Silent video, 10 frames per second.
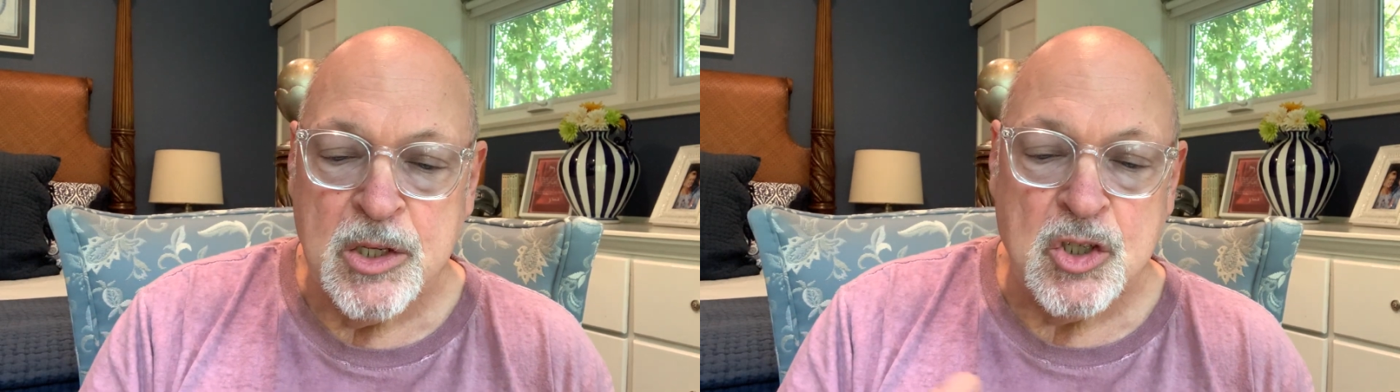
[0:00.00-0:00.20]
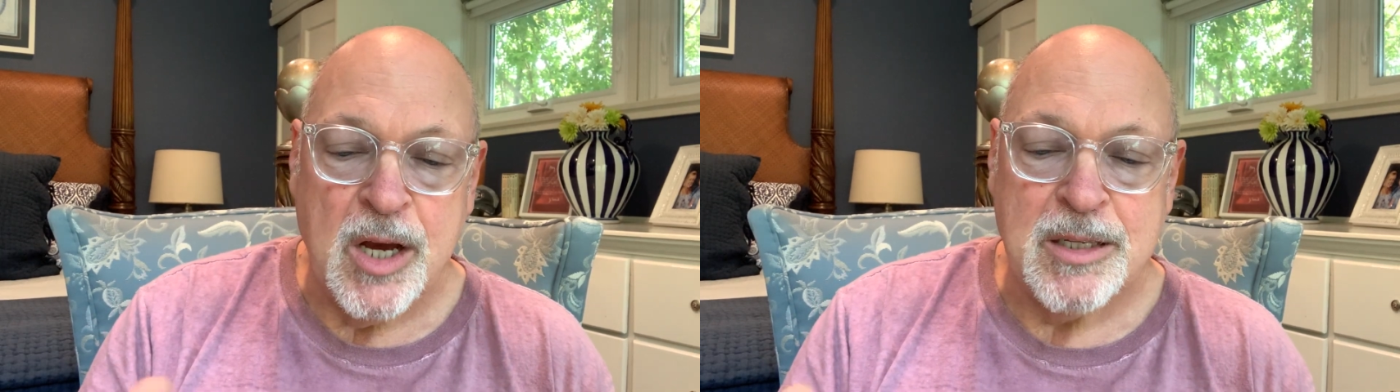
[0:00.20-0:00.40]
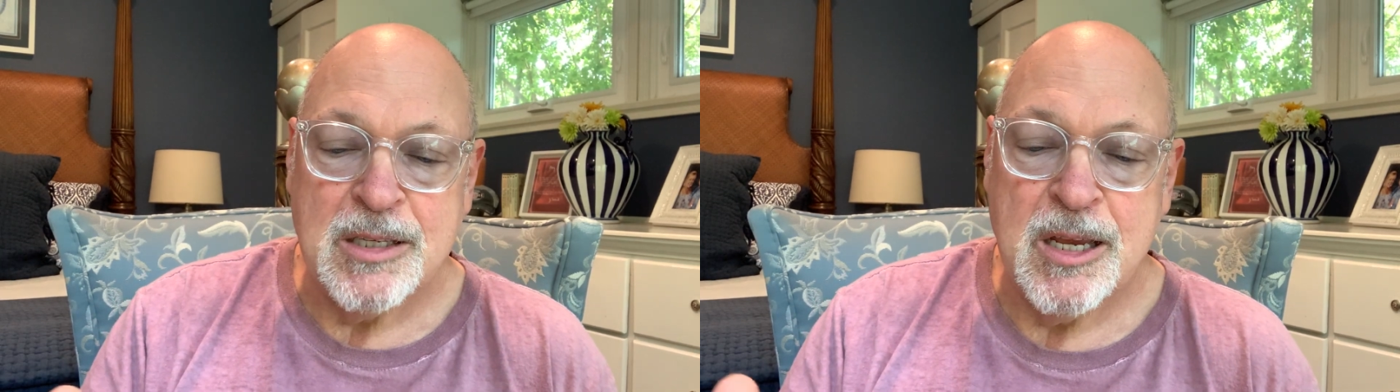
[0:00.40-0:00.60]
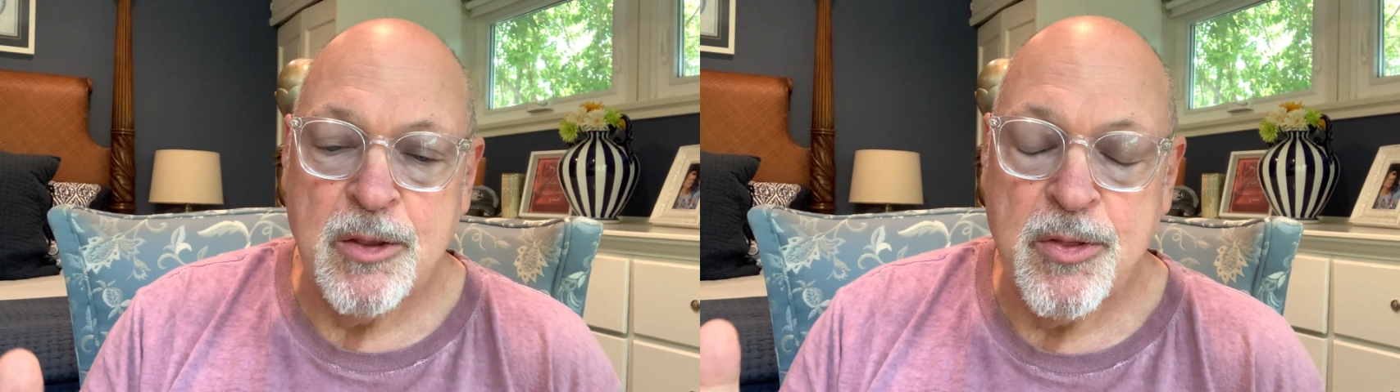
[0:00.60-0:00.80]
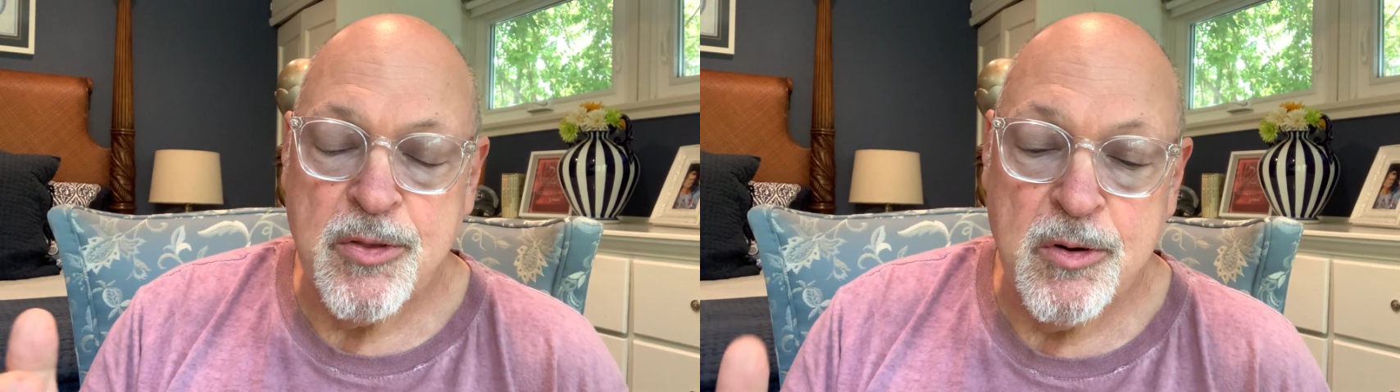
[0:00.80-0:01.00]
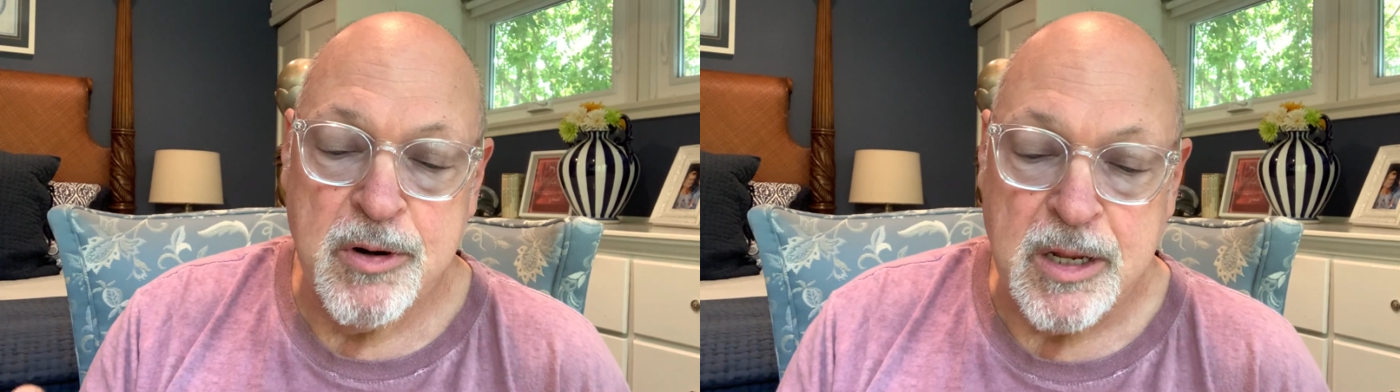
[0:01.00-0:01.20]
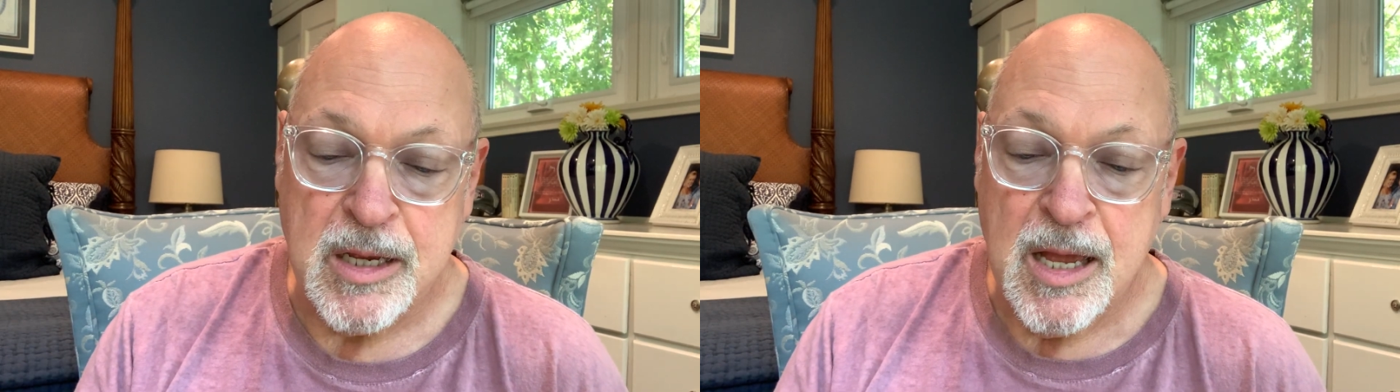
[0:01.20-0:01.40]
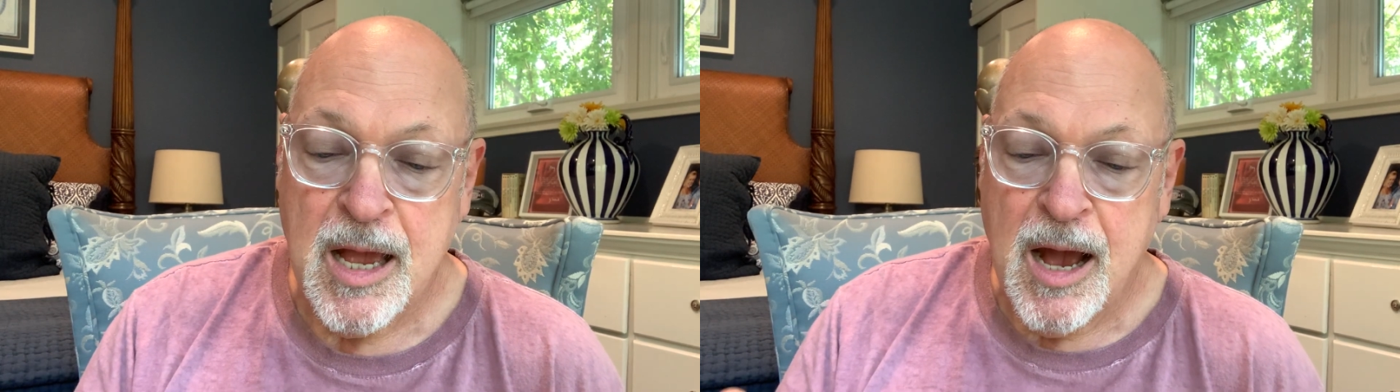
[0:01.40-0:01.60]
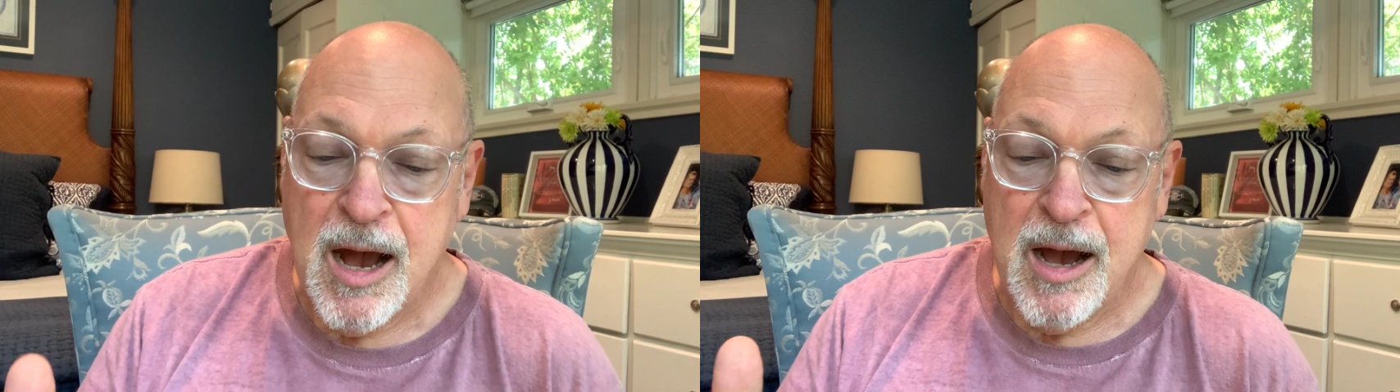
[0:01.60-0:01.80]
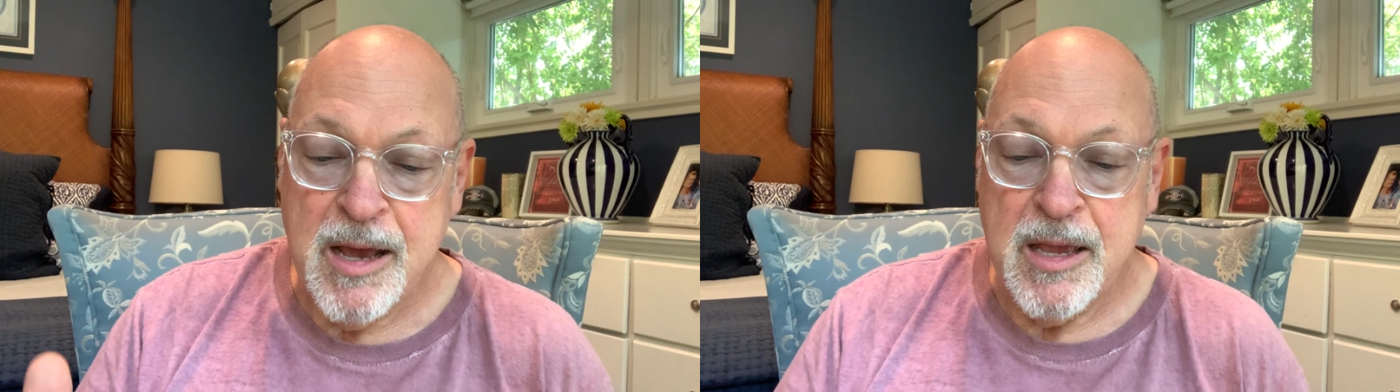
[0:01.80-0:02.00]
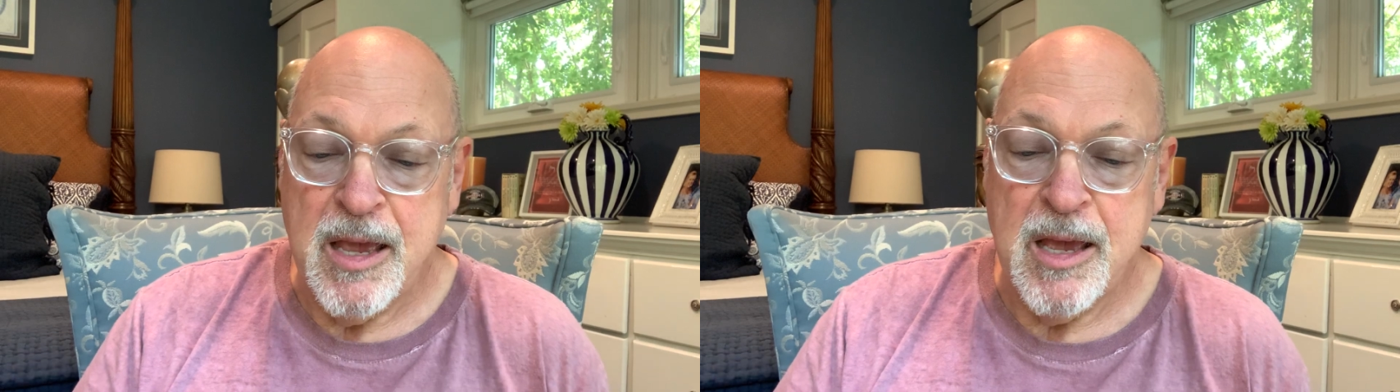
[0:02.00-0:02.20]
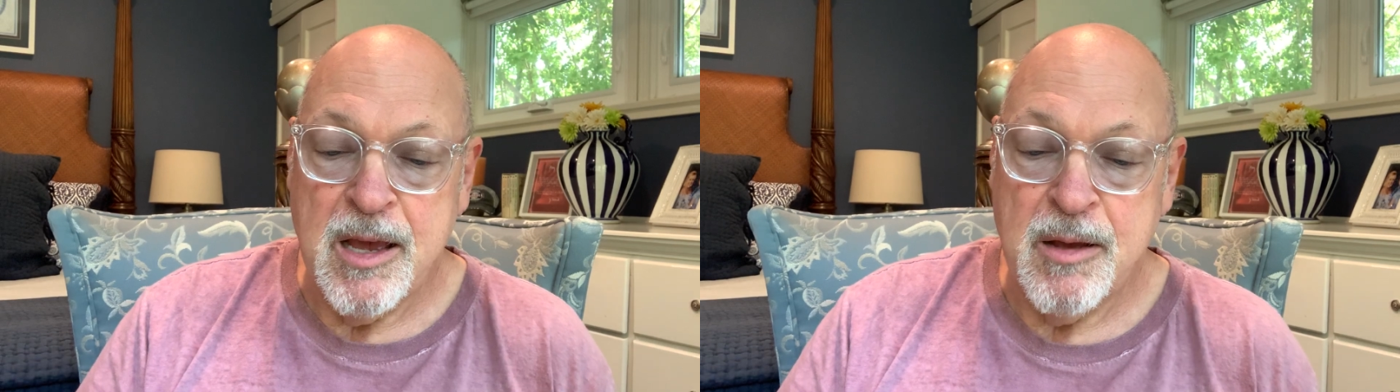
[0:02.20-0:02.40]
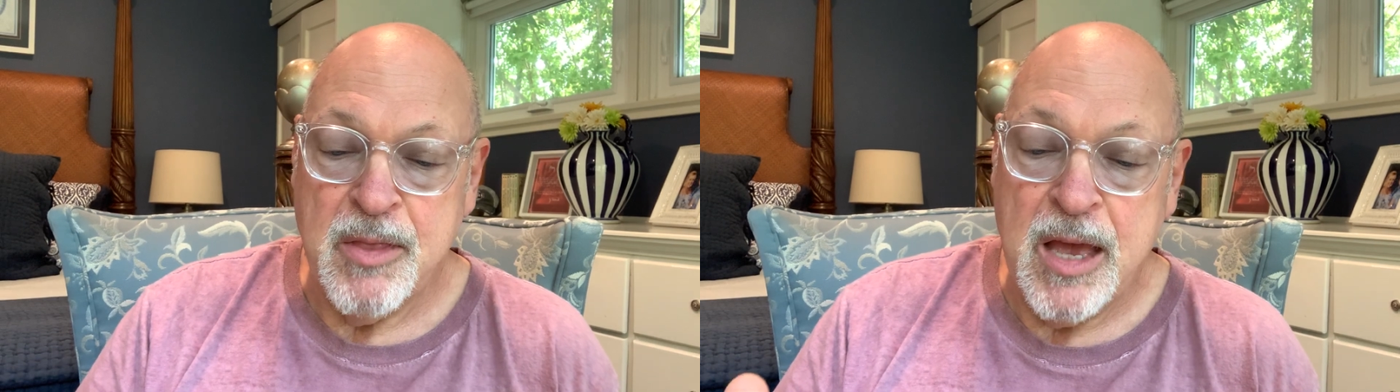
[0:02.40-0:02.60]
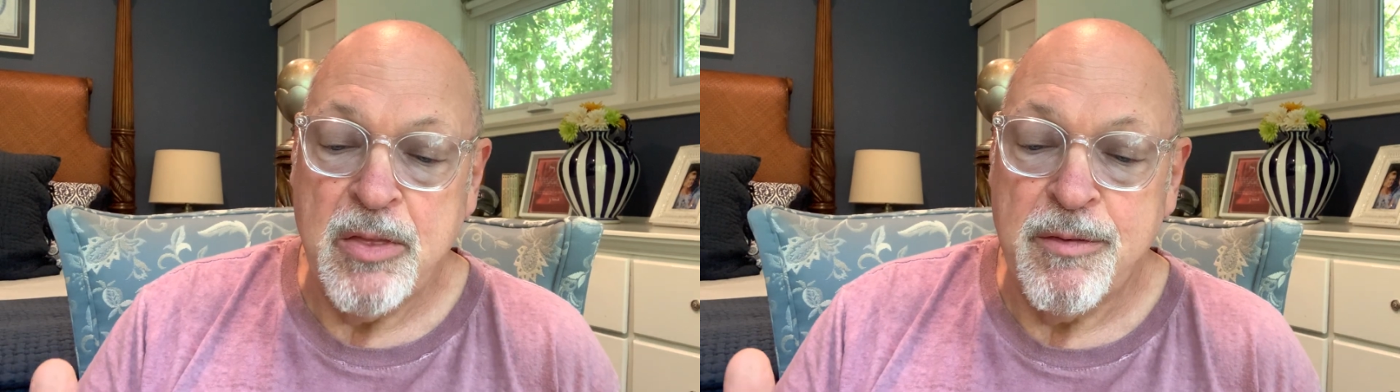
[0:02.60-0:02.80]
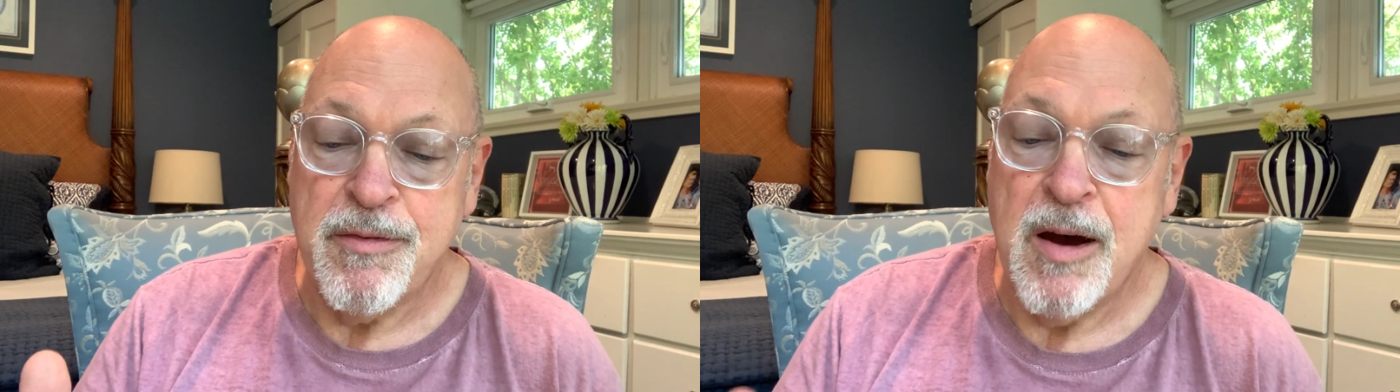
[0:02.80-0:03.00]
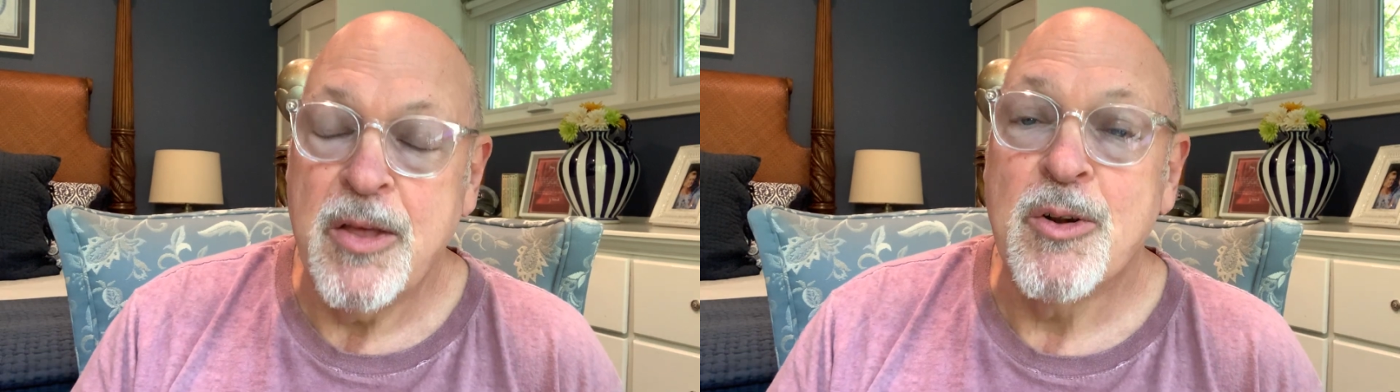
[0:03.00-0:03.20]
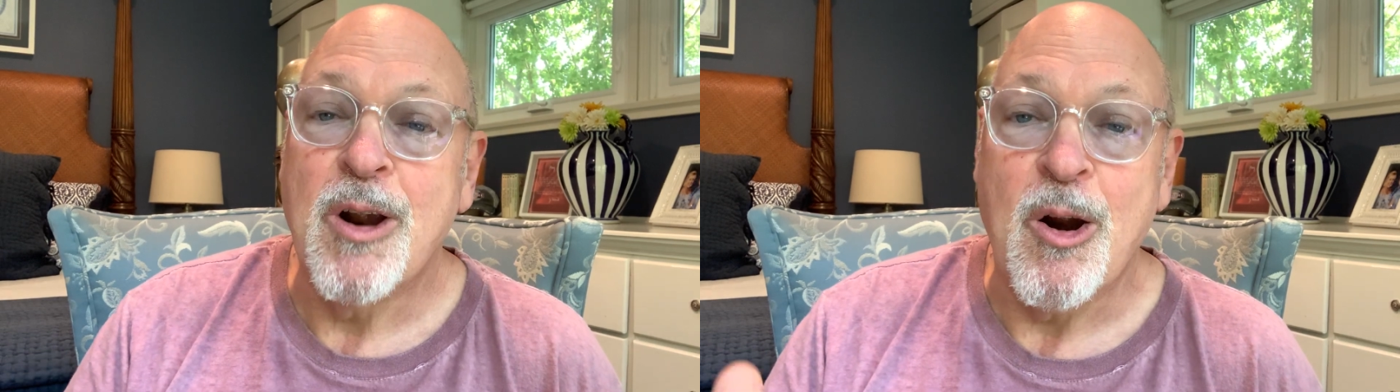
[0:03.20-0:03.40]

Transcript: John 10:30. I am and the Father